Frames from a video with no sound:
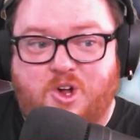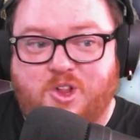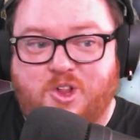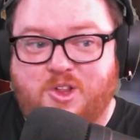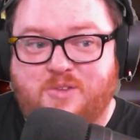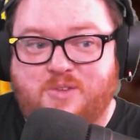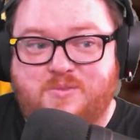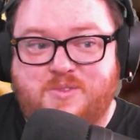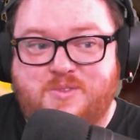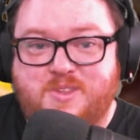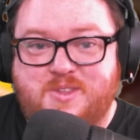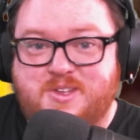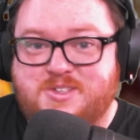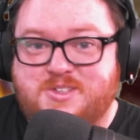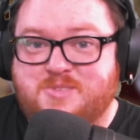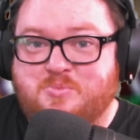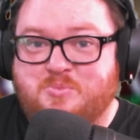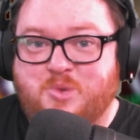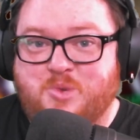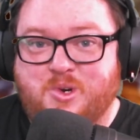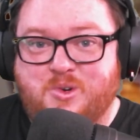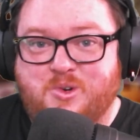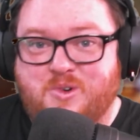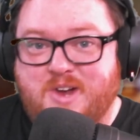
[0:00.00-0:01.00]
of this
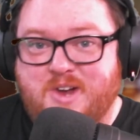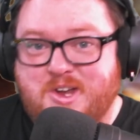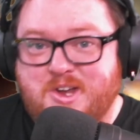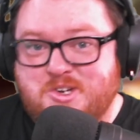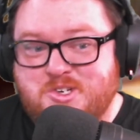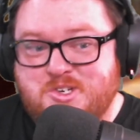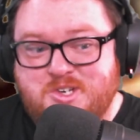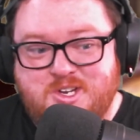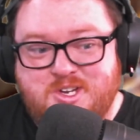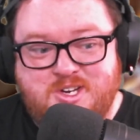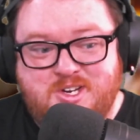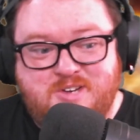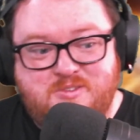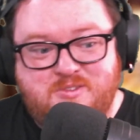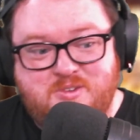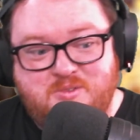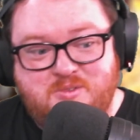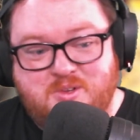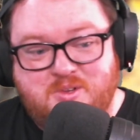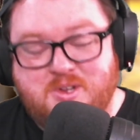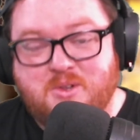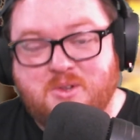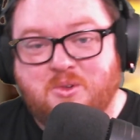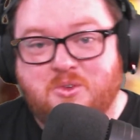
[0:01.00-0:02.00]
progression and you
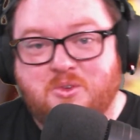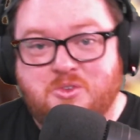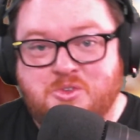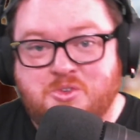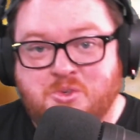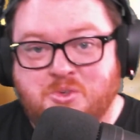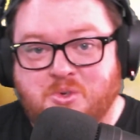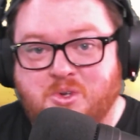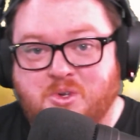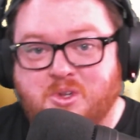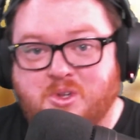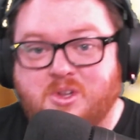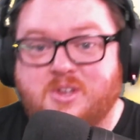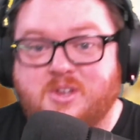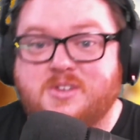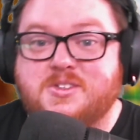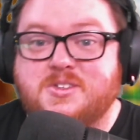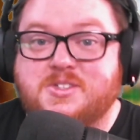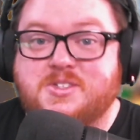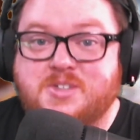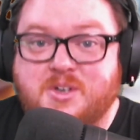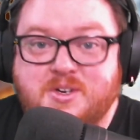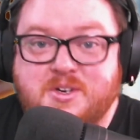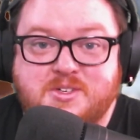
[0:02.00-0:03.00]
killed Zul,
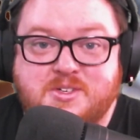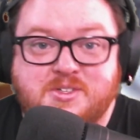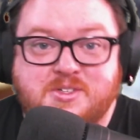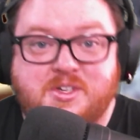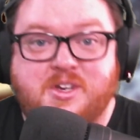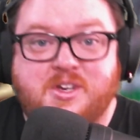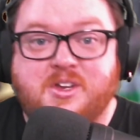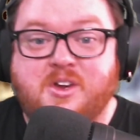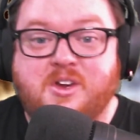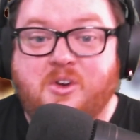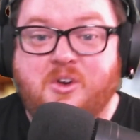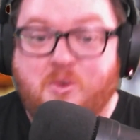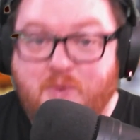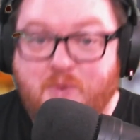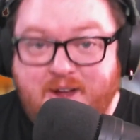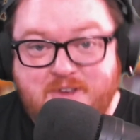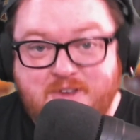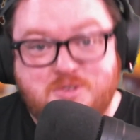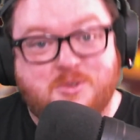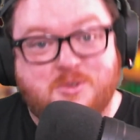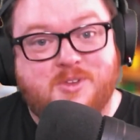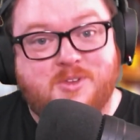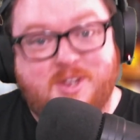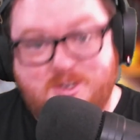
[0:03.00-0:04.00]
seriously,
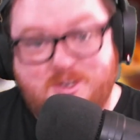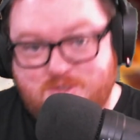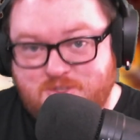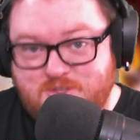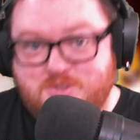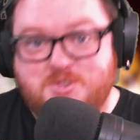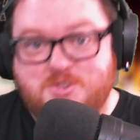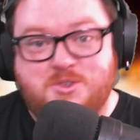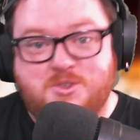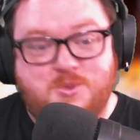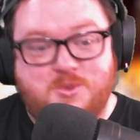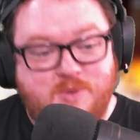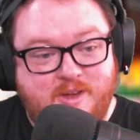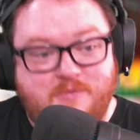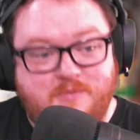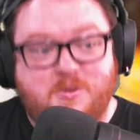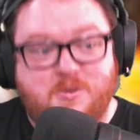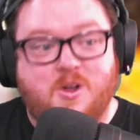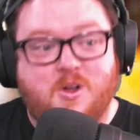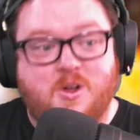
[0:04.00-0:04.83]
congratulations. You have gone